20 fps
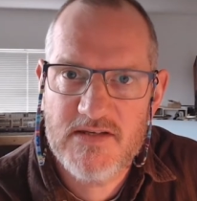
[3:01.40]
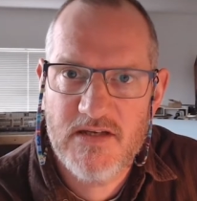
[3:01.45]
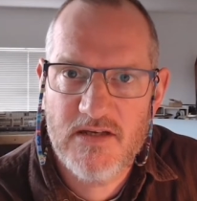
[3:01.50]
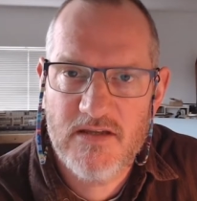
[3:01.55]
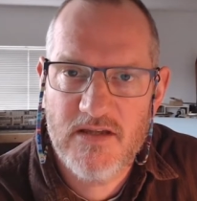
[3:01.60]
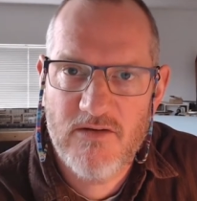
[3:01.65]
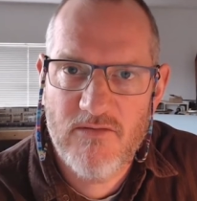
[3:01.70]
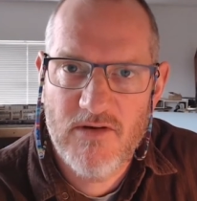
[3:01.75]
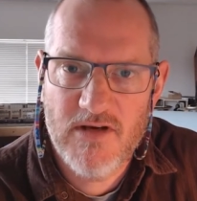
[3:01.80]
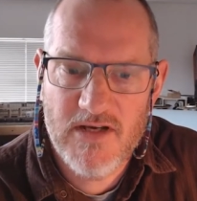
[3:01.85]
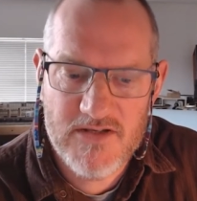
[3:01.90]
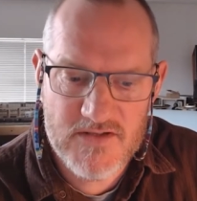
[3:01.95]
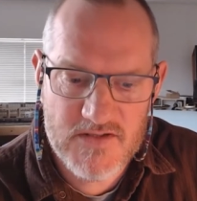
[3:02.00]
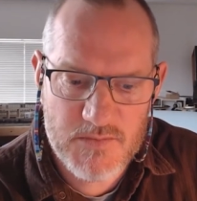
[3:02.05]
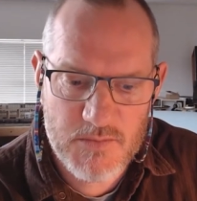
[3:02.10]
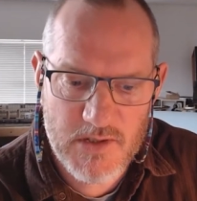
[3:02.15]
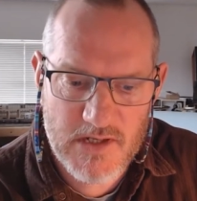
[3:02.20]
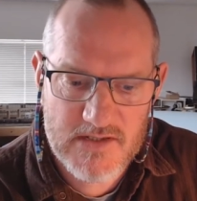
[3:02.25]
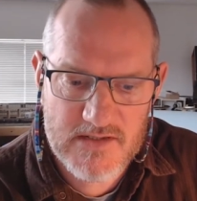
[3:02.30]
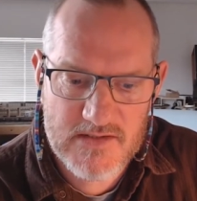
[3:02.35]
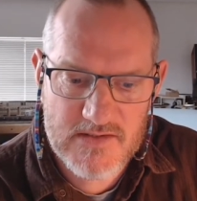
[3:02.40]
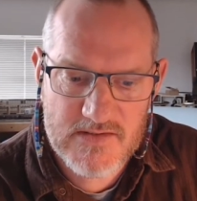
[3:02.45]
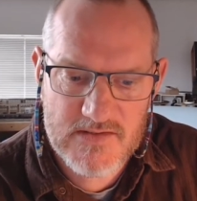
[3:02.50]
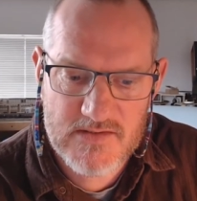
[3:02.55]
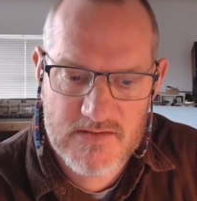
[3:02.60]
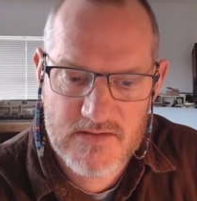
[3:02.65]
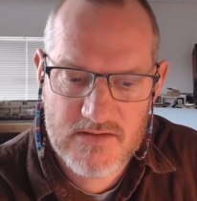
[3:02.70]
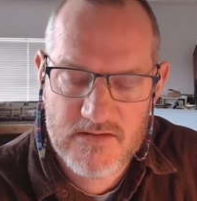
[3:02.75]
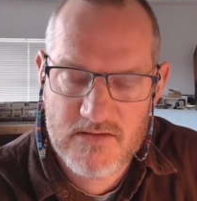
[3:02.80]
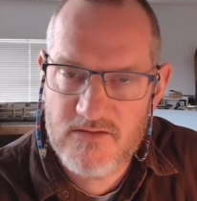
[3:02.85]
their religious
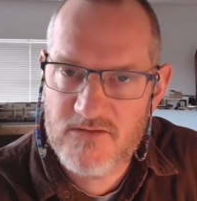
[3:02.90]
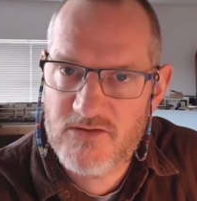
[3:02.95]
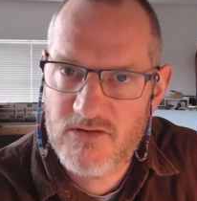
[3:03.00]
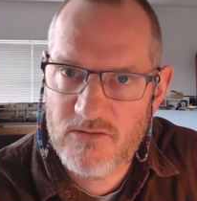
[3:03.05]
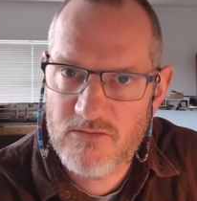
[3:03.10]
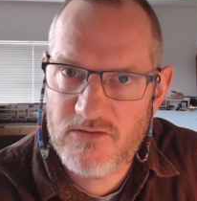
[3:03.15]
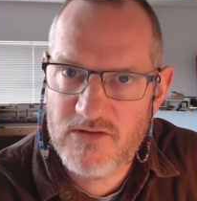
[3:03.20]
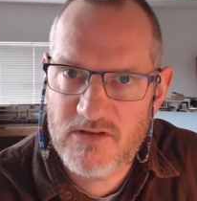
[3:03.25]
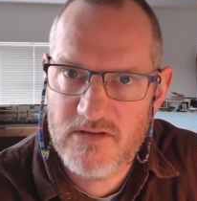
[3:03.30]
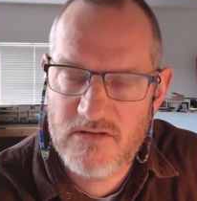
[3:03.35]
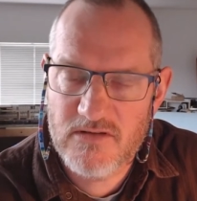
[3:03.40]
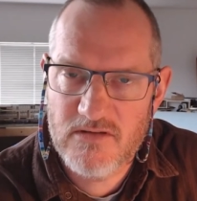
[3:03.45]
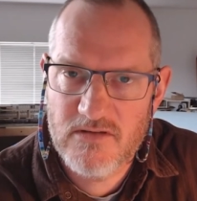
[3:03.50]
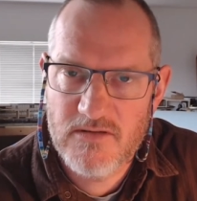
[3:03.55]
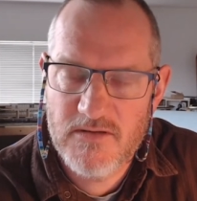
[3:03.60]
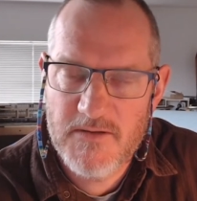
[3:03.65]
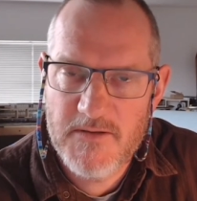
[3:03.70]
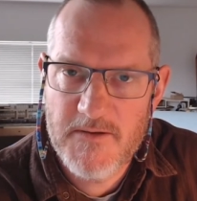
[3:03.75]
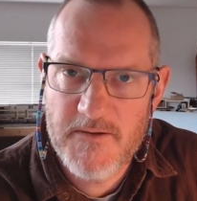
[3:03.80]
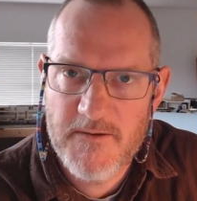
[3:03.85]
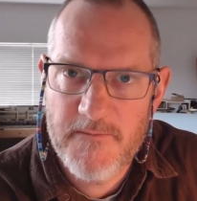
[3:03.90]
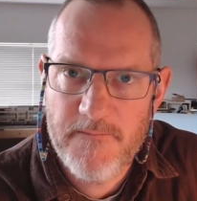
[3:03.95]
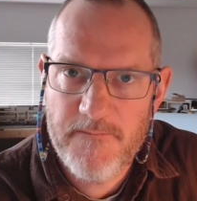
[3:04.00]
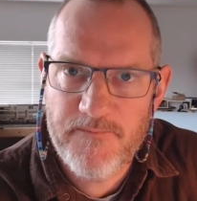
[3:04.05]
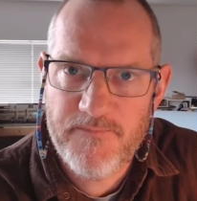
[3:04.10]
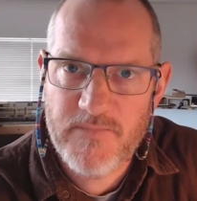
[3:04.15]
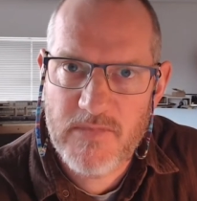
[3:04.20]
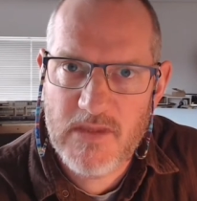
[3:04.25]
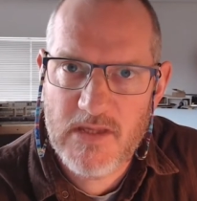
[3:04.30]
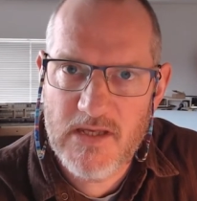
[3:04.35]
practice, and children.
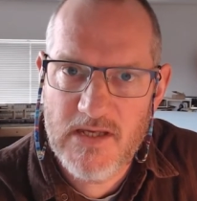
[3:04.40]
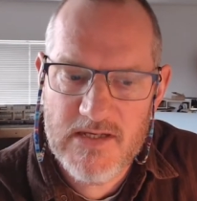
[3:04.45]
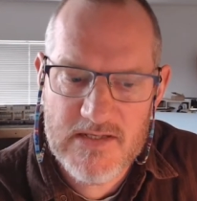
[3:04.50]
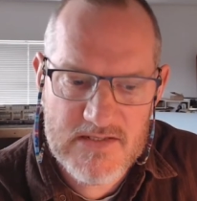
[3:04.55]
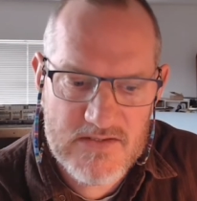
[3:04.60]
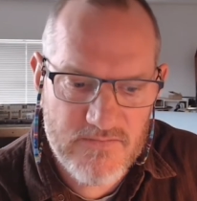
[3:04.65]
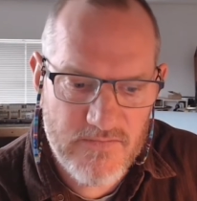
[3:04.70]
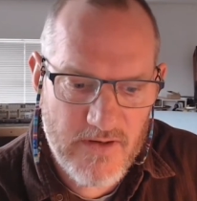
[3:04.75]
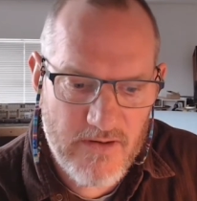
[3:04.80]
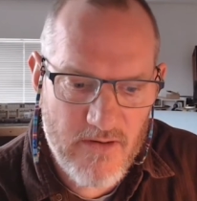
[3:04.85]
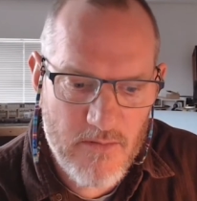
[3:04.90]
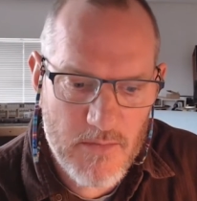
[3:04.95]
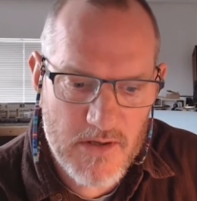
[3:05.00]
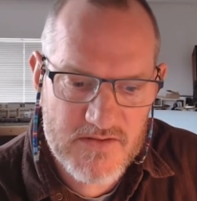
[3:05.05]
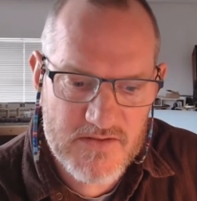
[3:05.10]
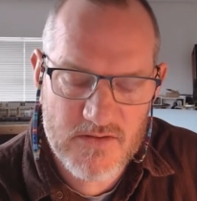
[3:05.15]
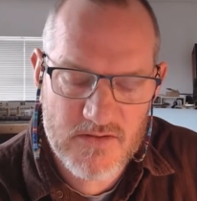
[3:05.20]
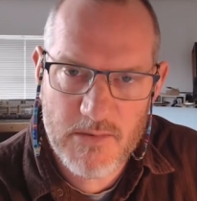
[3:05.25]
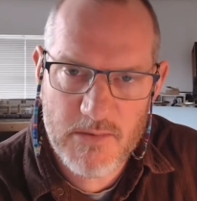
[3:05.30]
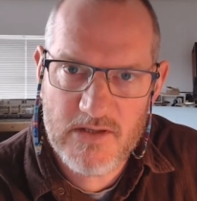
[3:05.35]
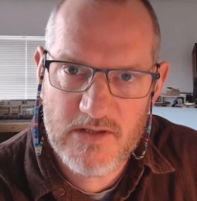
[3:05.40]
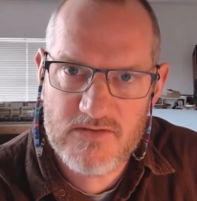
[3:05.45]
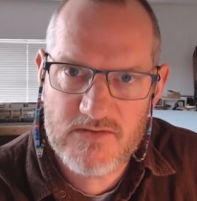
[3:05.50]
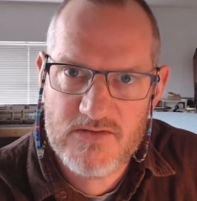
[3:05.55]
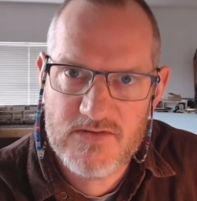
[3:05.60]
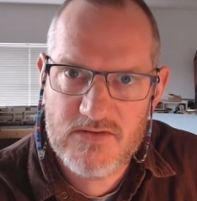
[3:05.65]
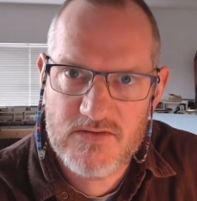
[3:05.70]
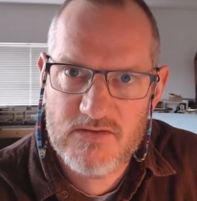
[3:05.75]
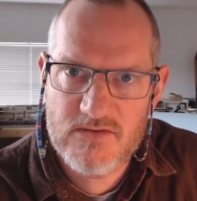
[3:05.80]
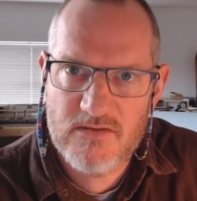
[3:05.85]
It's very much about
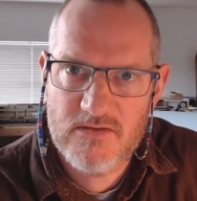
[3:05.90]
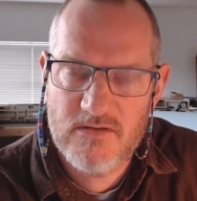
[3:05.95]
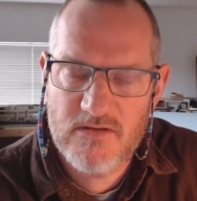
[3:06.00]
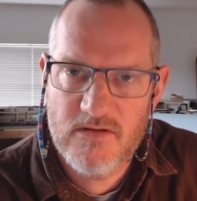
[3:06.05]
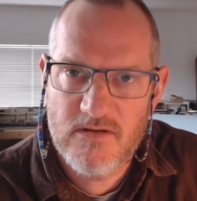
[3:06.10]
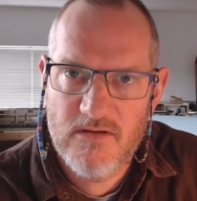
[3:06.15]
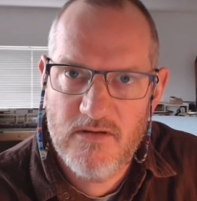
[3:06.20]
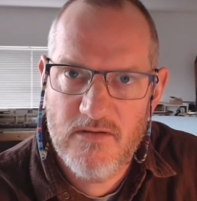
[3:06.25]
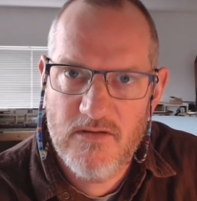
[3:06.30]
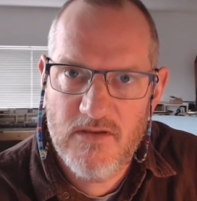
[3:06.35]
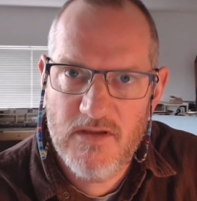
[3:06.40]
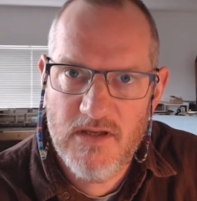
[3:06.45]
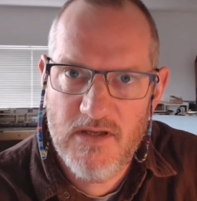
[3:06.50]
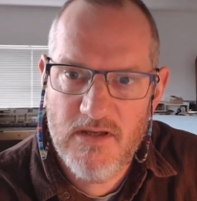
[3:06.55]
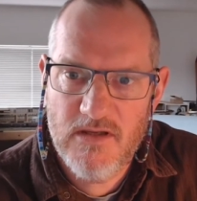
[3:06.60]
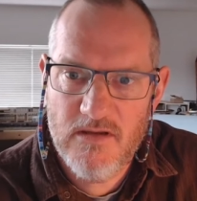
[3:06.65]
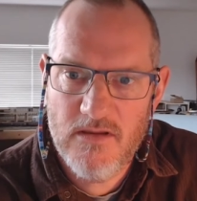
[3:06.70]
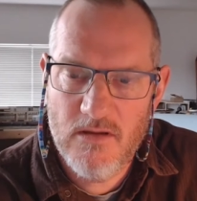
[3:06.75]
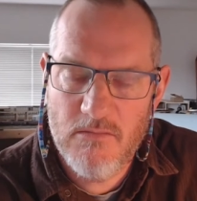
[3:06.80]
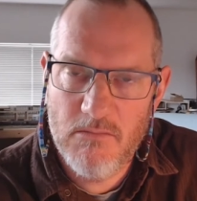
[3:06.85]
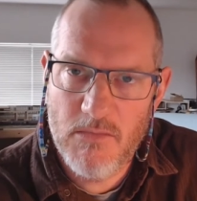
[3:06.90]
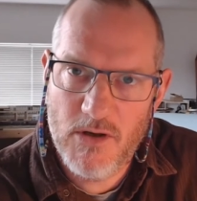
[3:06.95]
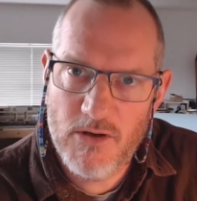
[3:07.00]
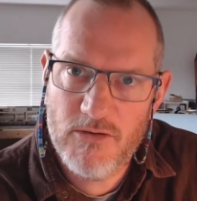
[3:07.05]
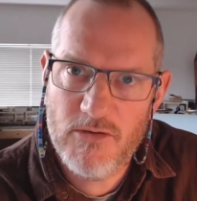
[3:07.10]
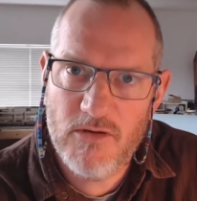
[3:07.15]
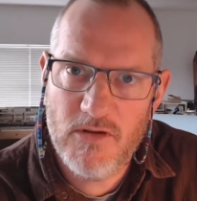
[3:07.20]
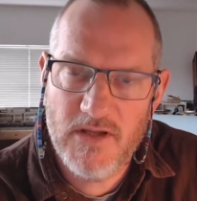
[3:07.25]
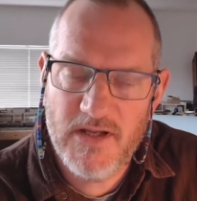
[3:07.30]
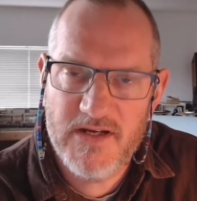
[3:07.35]
the
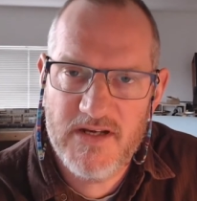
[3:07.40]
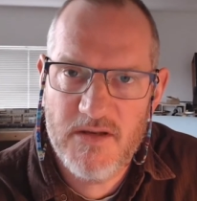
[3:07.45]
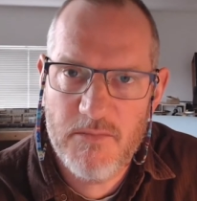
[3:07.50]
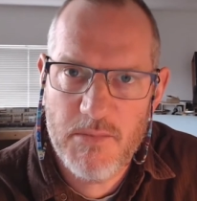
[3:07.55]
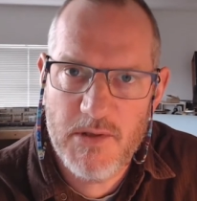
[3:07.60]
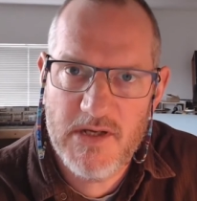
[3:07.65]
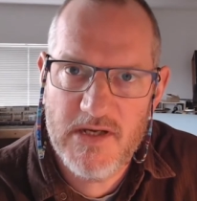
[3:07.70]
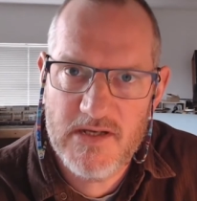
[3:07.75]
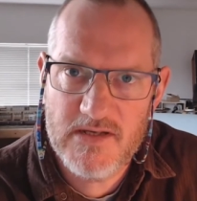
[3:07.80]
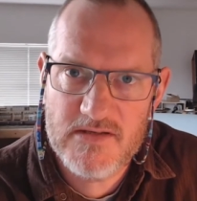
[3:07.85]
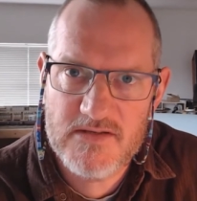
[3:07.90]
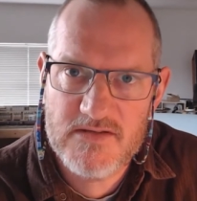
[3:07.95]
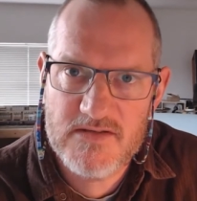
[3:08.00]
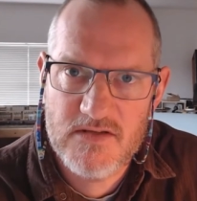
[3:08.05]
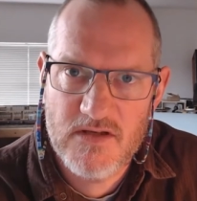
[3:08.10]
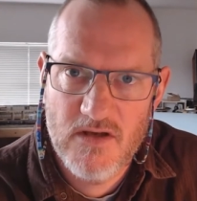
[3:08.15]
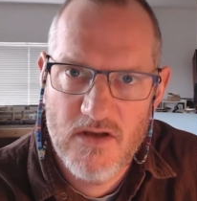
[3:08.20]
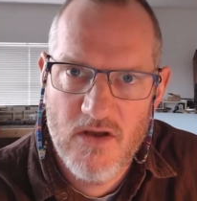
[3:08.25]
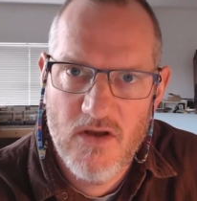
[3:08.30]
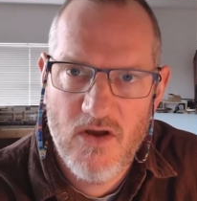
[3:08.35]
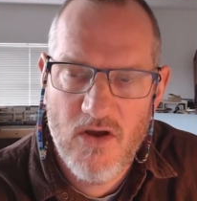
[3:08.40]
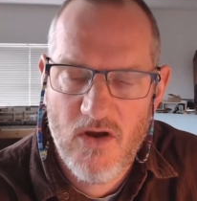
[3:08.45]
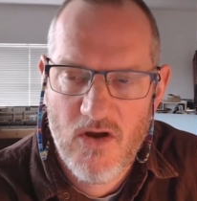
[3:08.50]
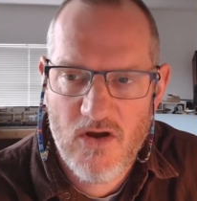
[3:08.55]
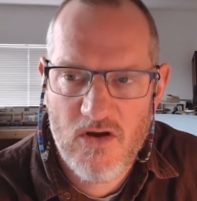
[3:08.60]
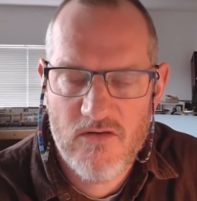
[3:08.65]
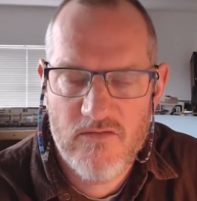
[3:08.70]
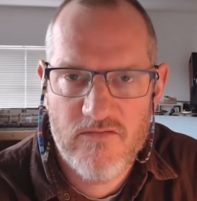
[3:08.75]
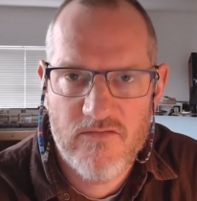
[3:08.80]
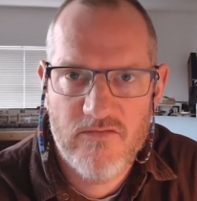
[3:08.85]
moral underpinnings
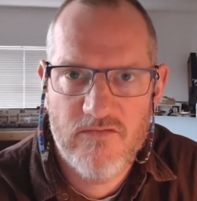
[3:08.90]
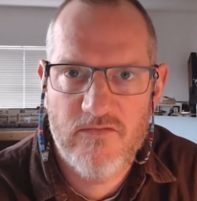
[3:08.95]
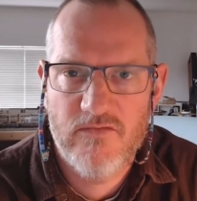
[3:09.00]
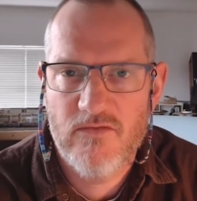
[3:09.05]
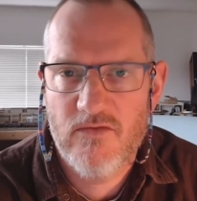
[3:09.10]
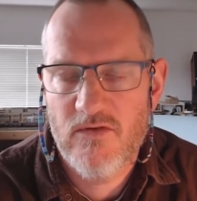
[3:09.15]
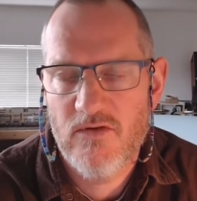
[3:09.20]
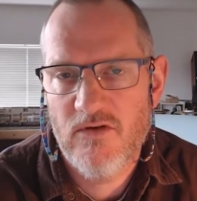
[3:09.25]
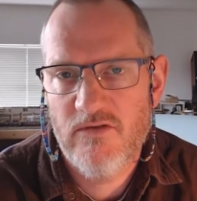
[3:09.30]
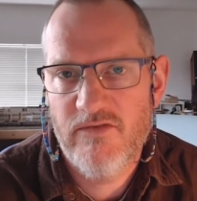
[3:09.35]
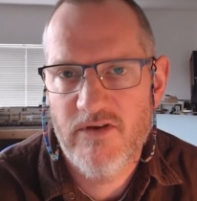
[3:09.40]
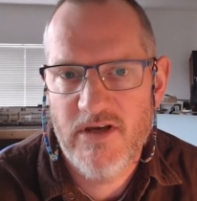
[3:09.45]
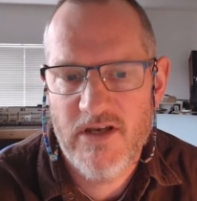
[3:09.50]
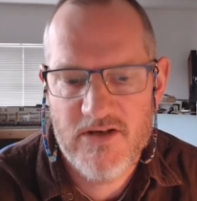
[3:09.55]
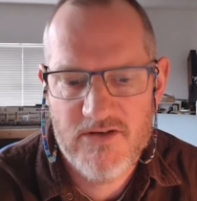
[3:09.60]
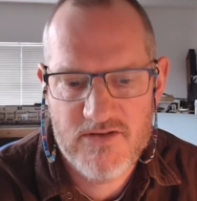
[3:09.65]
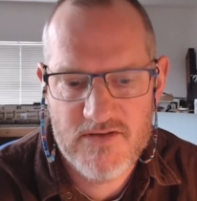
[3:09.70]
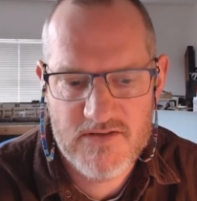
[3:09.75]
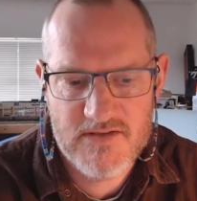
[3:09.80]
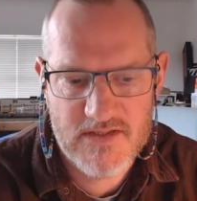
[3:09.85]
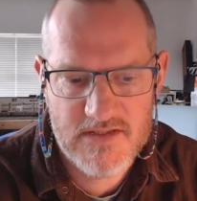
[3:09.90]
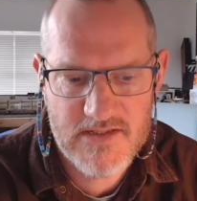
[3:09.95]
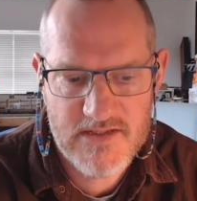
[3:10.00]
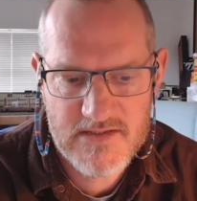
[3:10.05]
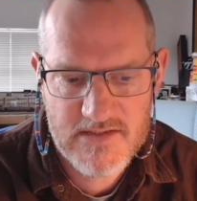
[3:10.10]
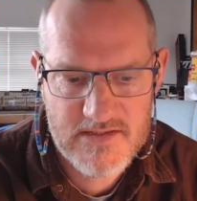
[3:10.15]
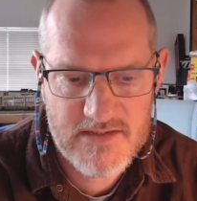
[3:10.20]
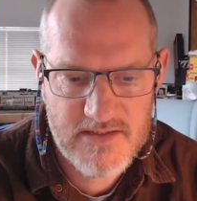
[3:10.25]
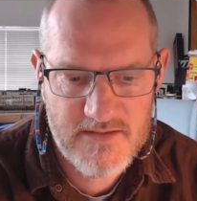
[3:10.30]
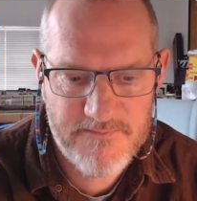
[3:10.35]
of a nation's identity.